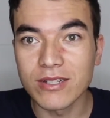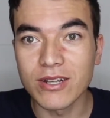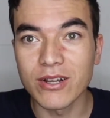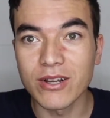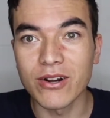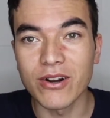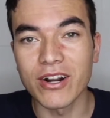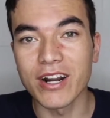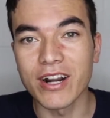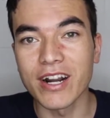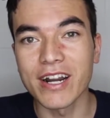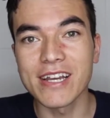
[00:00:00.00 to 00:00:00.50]

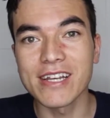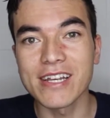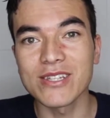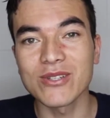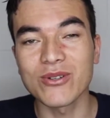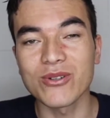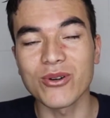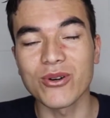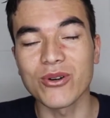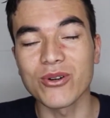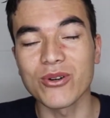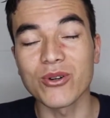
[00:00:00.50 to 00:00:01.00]
alright,
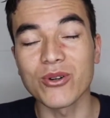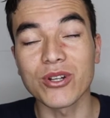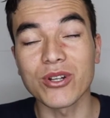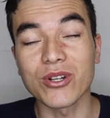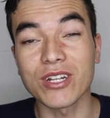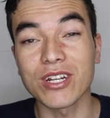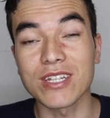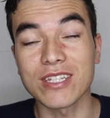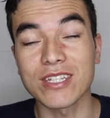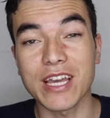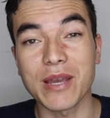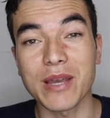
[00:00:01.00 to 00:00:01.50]
or you're gonna
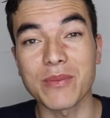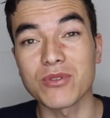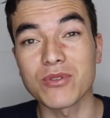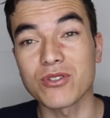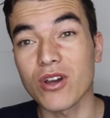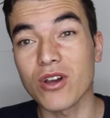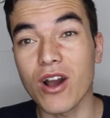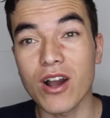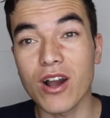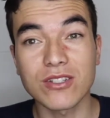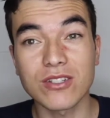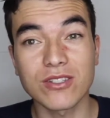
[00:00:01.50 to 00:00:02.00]
type
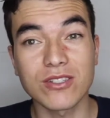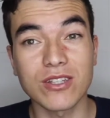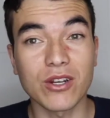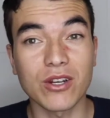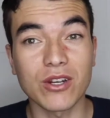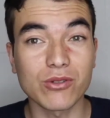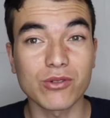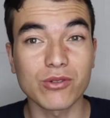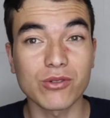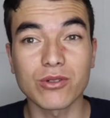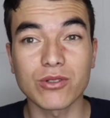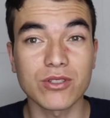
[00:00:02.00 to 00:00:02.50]

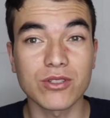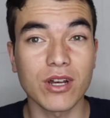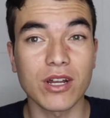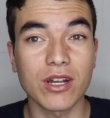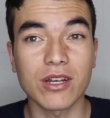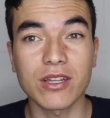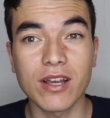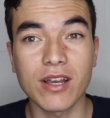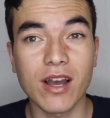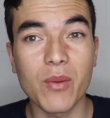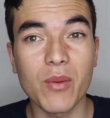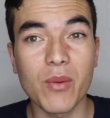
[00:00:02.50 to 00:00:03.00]

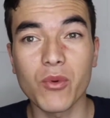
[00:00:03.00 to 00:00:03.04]
dogs.google.com,